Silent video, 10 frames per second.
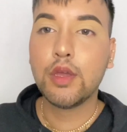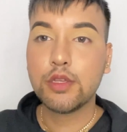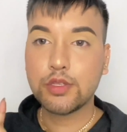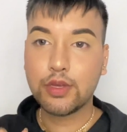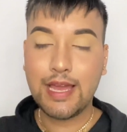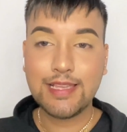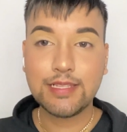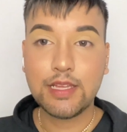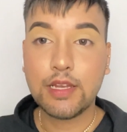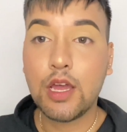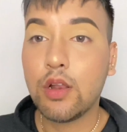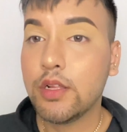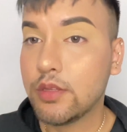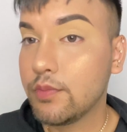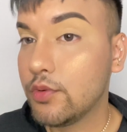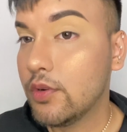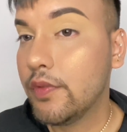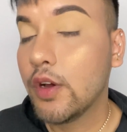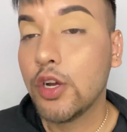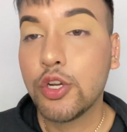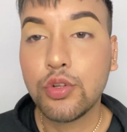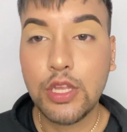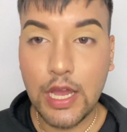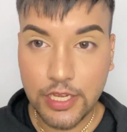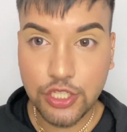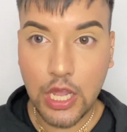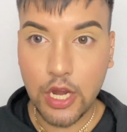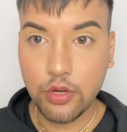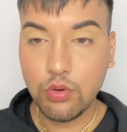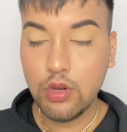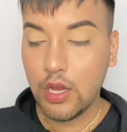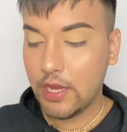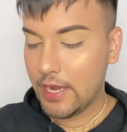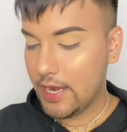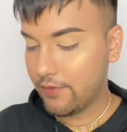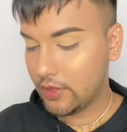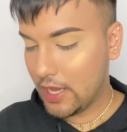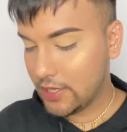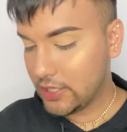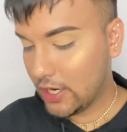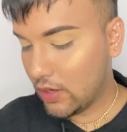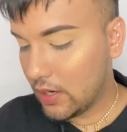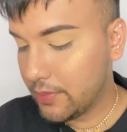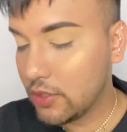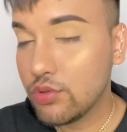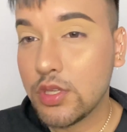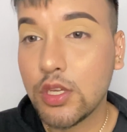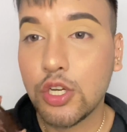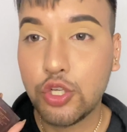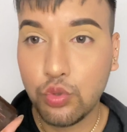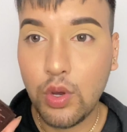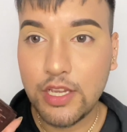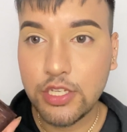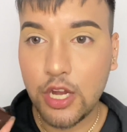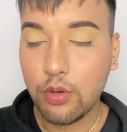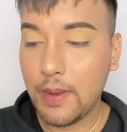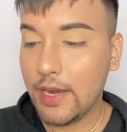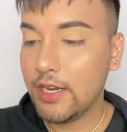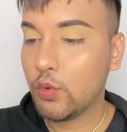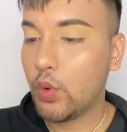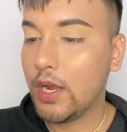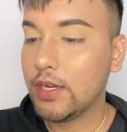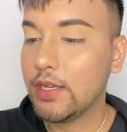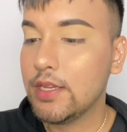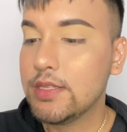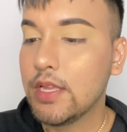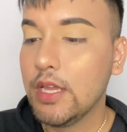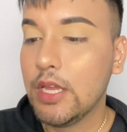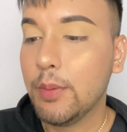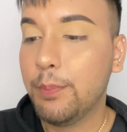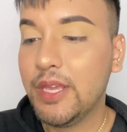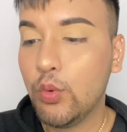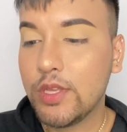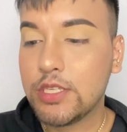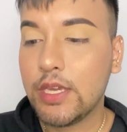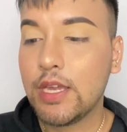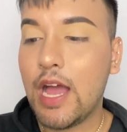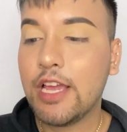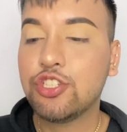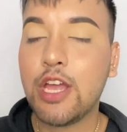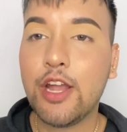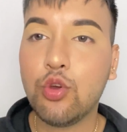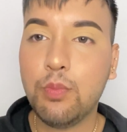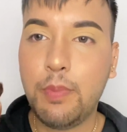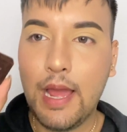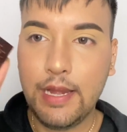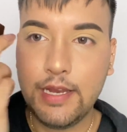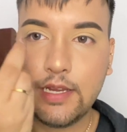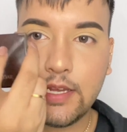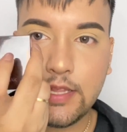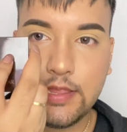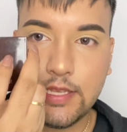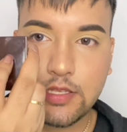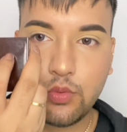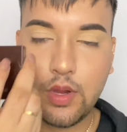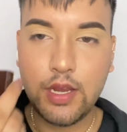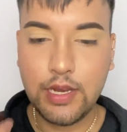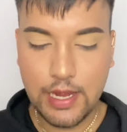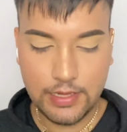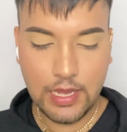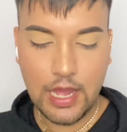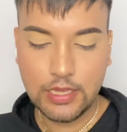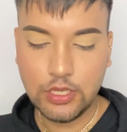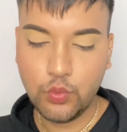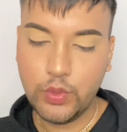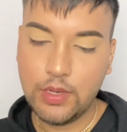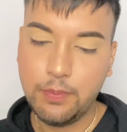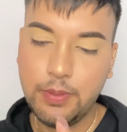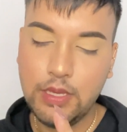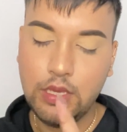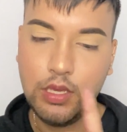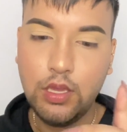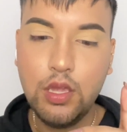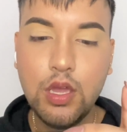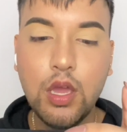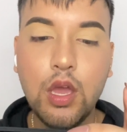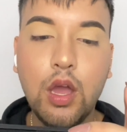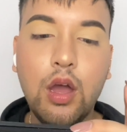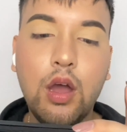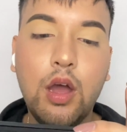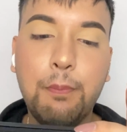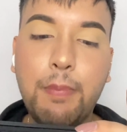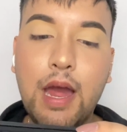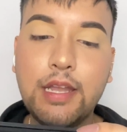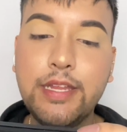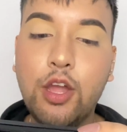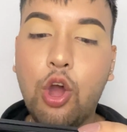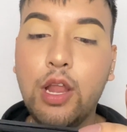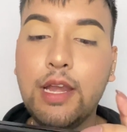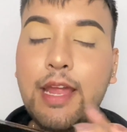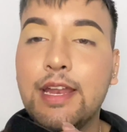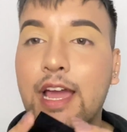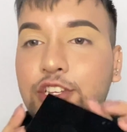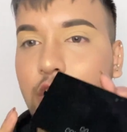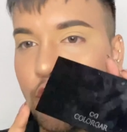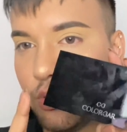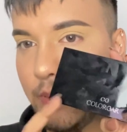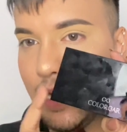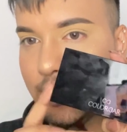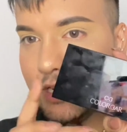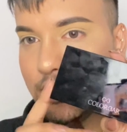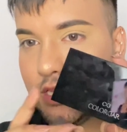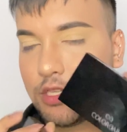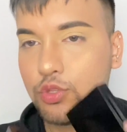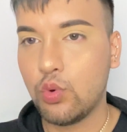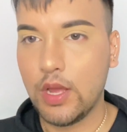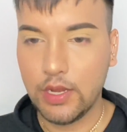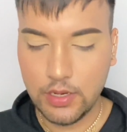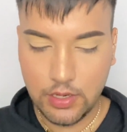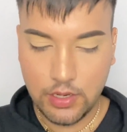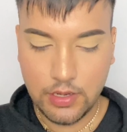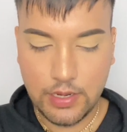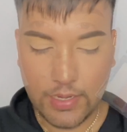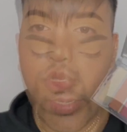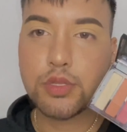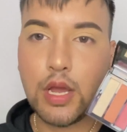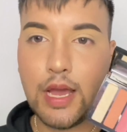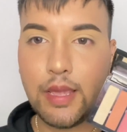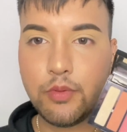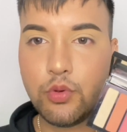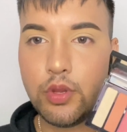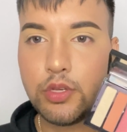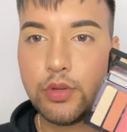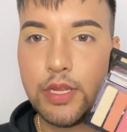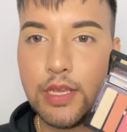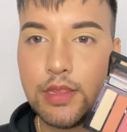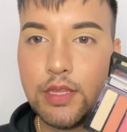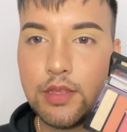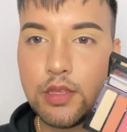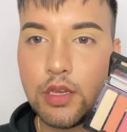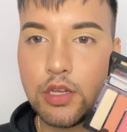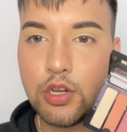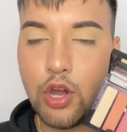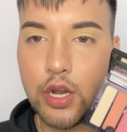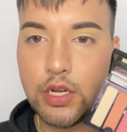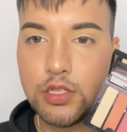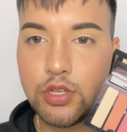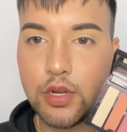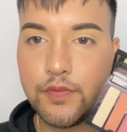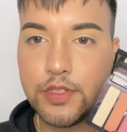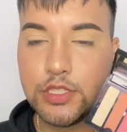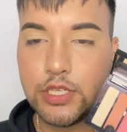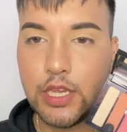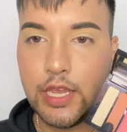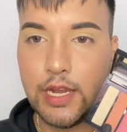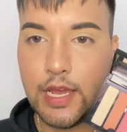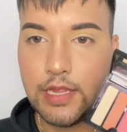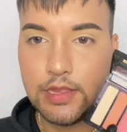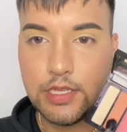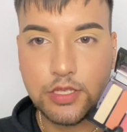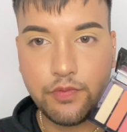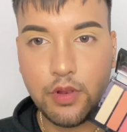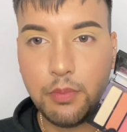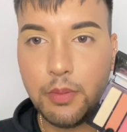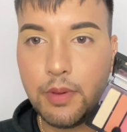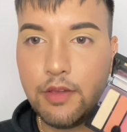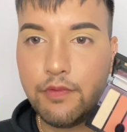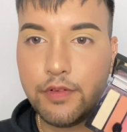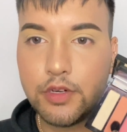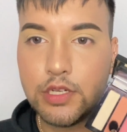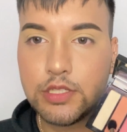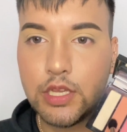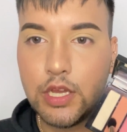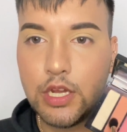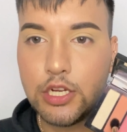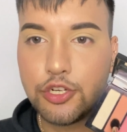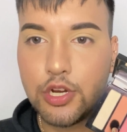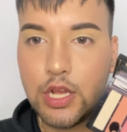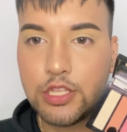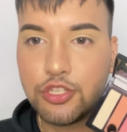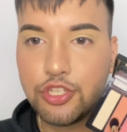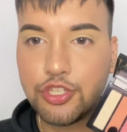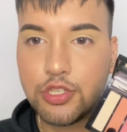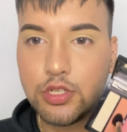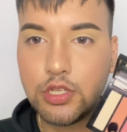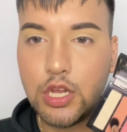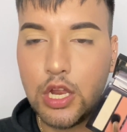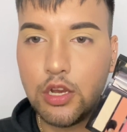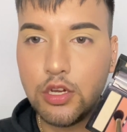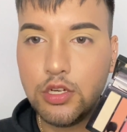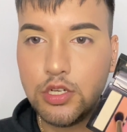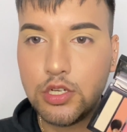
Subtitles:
So guys, now let's move to the eyeshadow, and for the eyeshadow I'll be using two eyeshadow palette. One is Bewitching eyeshadow palette, this one, and the other will be Party All Night eyeshadow palette, this one, right? So I am going to take this coral sort of a shade, and this will be my first transition color.